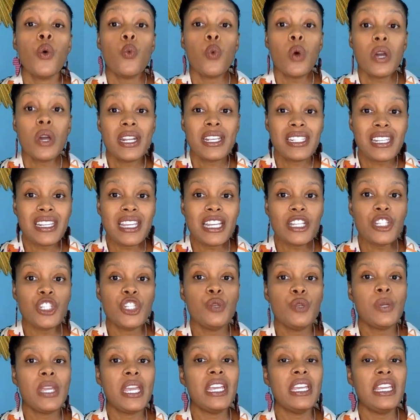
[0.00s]
what is it
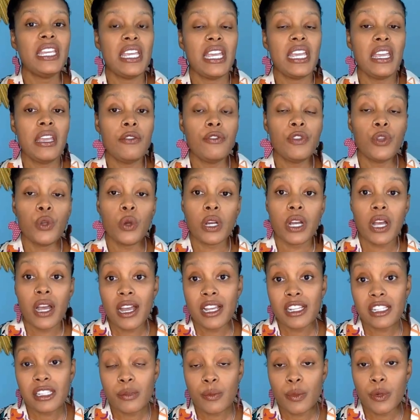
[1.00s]
that you can give your
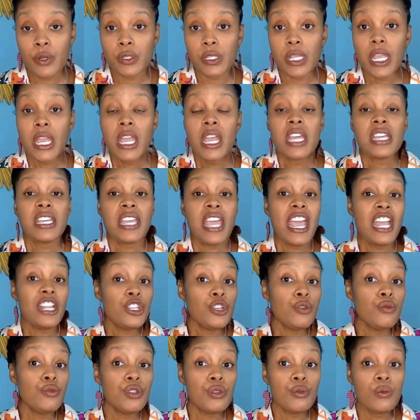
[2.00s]
customers?
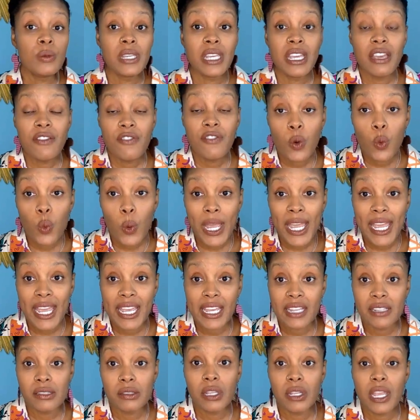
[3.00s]
Can you do
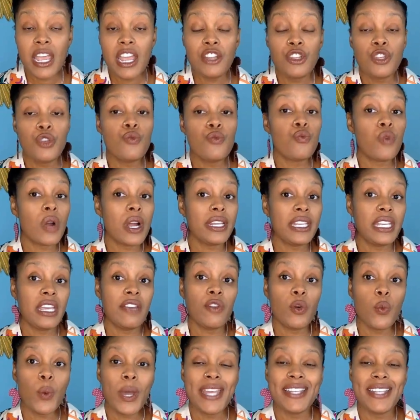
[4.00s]
giveaways? Can you run
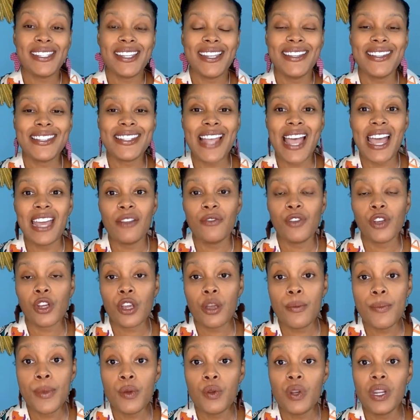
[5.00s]
giveaways inside of your
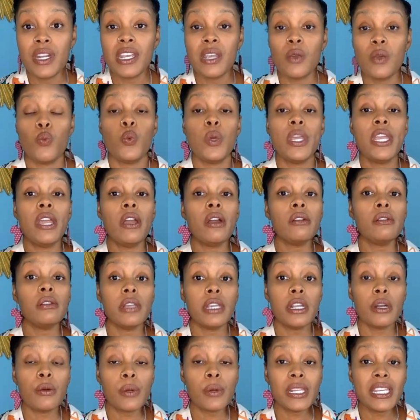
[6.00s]
community? We are
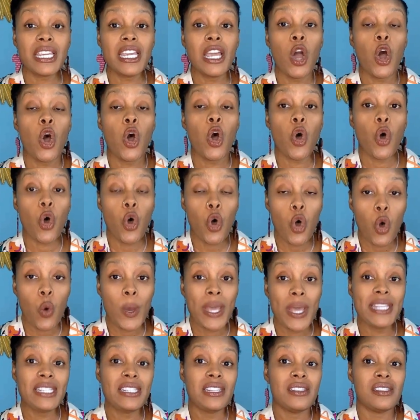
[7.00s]
literally
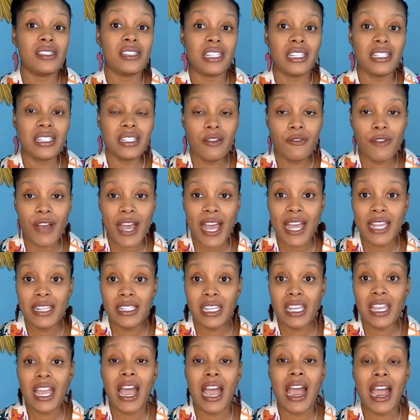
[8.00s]
always
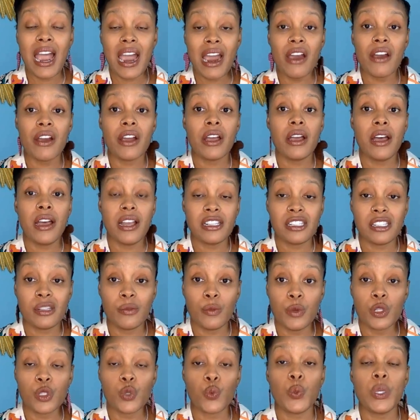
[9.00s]
incentivizing our
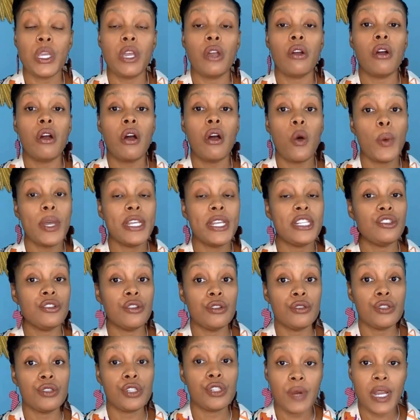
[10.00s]
customers. We are always
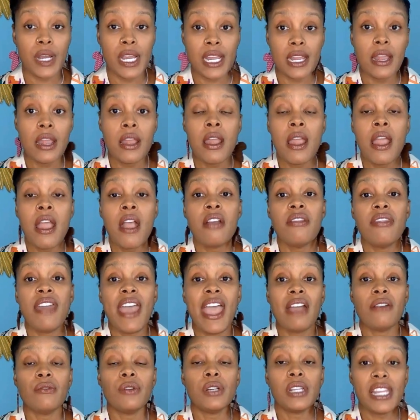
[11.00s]
nurturing
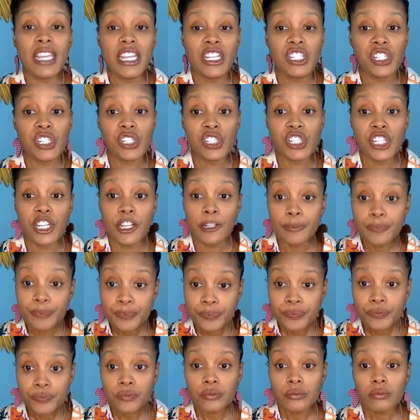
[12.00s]
that relationship.